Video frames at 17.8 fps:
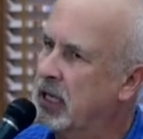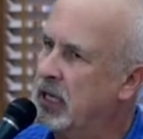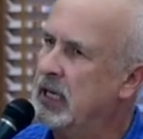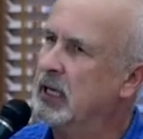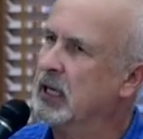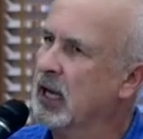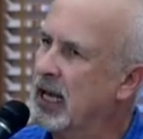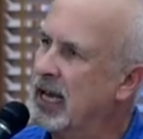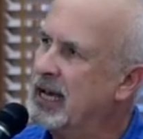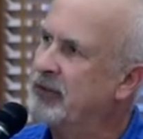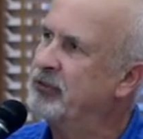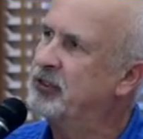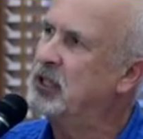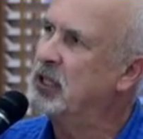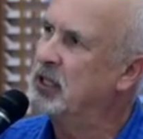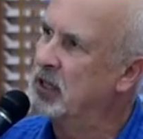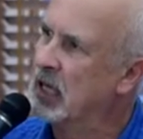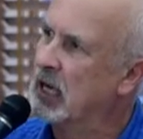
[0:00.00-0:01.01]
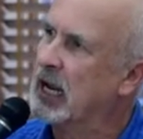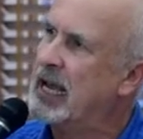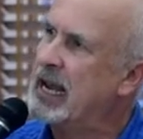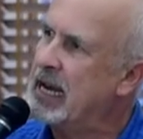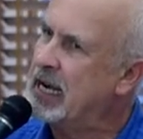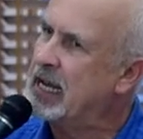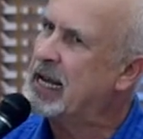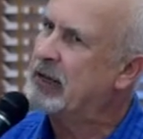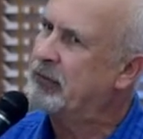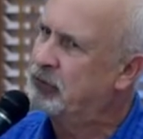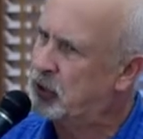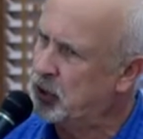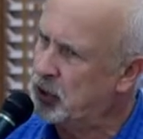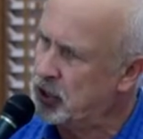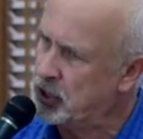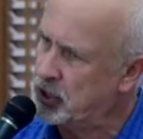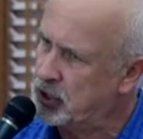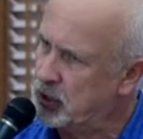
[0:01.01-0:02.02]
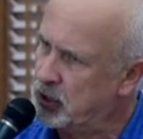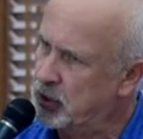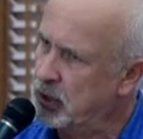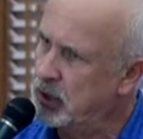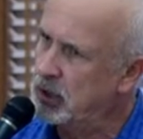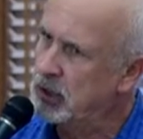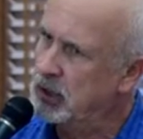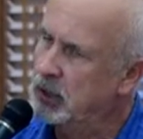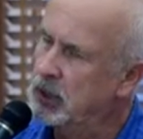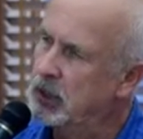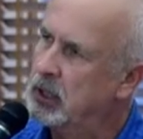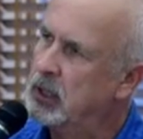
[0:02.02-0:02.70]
He left in the late afternoon